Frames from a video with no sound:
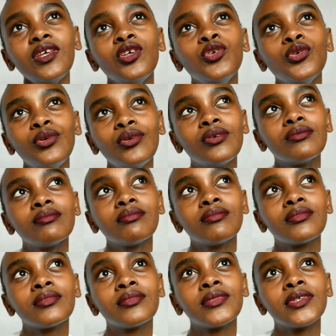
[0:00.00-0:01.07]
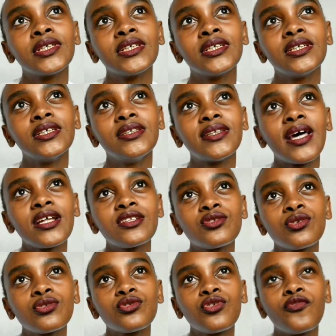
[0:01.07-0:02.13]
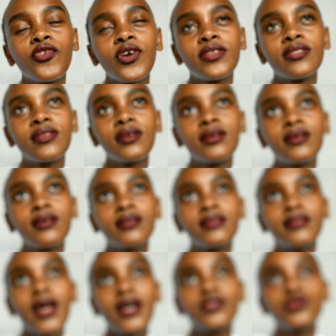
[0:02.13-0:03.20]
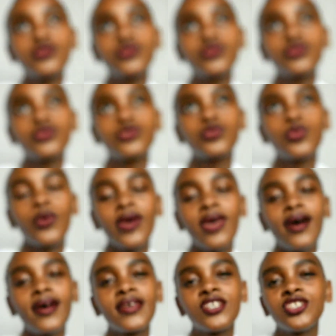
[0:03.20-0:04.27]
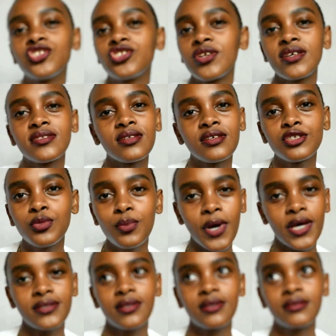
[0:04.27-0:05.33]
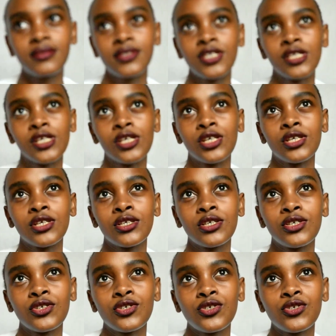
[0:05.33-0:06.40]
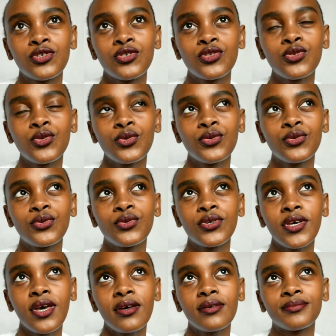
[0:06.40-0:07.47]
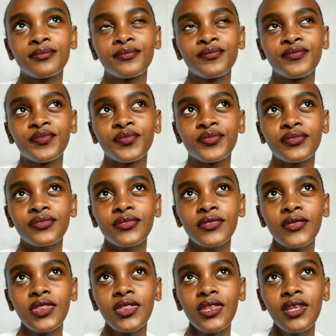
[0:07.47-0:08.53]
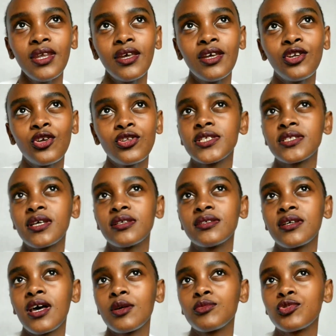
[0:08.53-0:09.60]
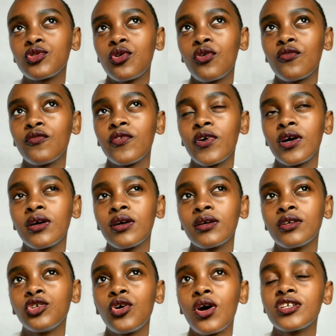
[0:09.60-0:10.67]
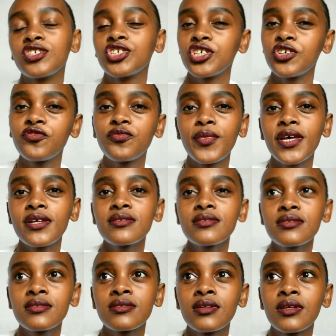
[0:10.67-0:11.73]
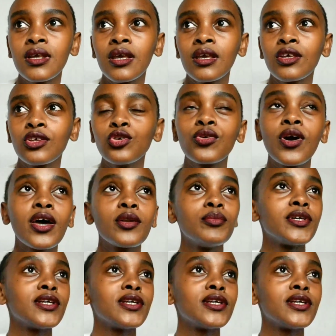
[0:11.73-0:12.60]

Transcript: you know, in that sort of way, I think that's where age doesn't matter. So yeah, and also in terms of your achievements, you can